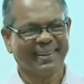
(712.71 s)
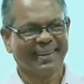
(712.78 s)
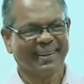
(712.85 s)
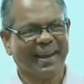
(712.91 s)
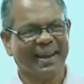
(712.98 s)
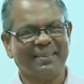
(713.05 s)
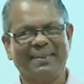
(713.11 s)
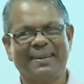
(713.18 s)

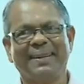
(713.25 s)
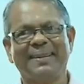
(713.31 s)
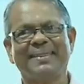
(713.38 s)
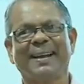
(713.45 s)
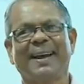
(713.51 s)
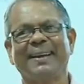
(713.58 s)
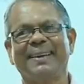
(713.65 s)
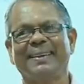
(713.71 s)
Can we
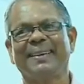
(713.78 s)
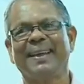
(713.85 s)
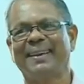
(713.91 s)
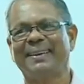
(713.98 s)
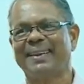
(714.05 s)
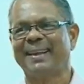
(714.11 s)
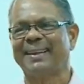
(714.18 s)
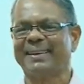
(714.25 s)
decide
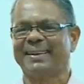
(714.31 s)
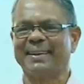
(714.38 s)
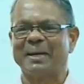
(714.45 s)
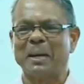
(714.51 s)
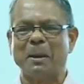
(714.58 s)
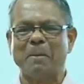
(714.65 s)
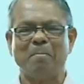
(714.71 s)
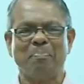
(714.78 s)

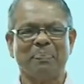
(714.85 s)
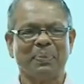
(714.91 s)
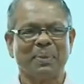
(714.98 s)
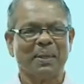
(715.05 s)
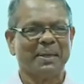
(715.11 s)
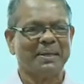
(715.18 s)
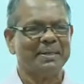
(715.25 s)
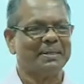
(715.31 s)
that
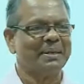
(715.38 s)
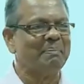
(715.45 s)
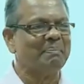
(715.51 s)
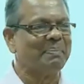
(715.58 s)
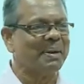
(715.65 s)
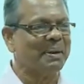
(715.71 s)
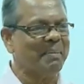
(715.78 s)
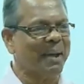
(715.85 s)

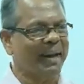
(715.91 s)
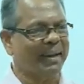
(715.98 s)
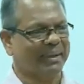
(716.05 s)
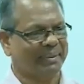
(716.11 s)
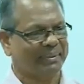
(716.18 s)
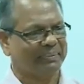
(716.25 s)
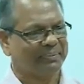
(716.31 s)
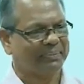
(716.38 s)
simple
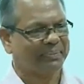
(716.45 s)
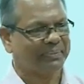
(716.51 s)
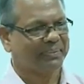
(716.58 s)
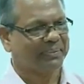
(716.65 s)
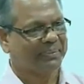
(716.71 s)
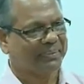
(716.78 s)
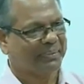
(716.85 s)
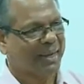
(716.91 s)
manner?
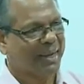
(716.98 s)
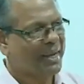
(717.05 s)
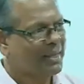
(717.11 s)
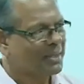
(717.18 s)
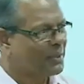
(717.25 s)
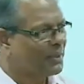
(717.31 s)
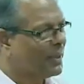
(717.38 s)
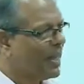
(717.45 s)

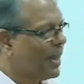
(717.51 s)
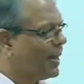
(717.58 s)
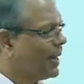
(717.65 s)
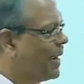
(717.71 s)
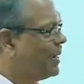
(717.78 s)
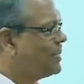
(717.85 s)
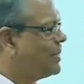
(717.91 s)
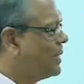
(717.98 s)
So there
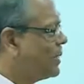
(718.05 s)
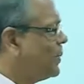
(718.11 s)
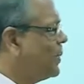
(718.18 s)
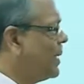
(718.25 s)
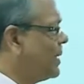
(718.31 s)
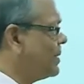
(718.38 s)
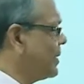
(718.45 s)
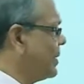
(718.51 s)
are
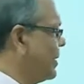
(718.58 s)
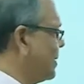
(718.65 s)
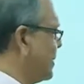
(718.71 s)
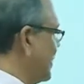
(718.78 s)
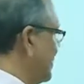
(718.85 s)
situations